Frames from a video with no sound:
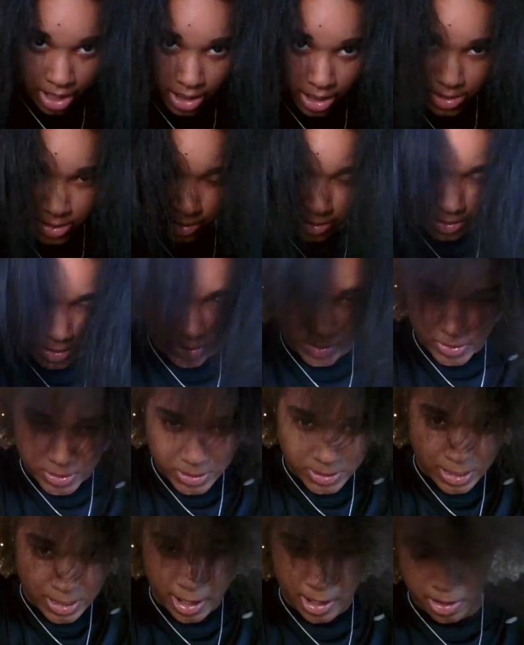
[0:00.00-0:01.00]
so that you
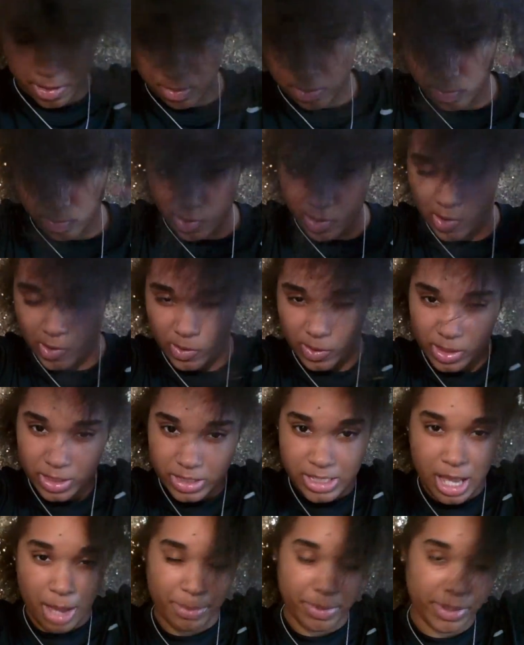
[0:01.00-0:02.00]
just have the
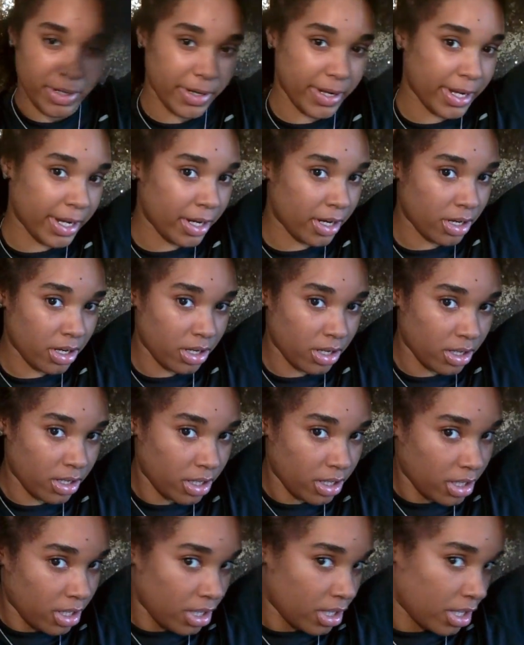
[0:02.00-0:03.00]
top of your hair
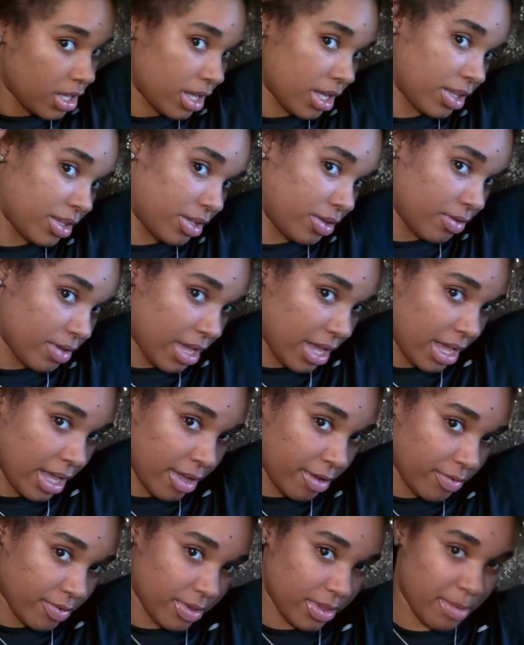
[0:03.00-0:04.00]
and then you
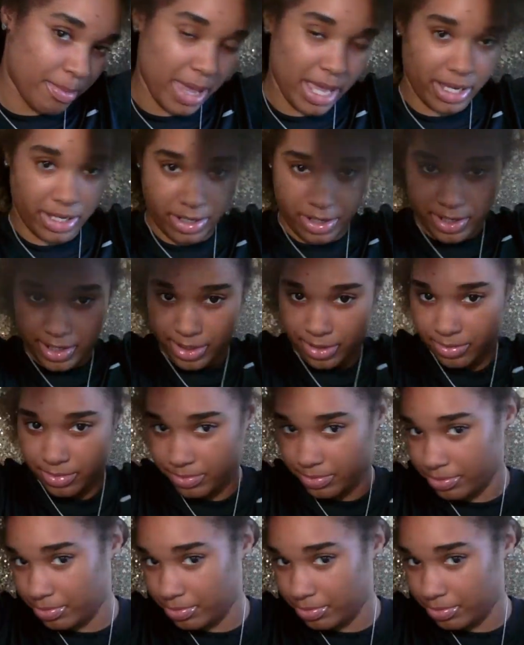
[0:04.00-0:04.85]
have the back of your hair.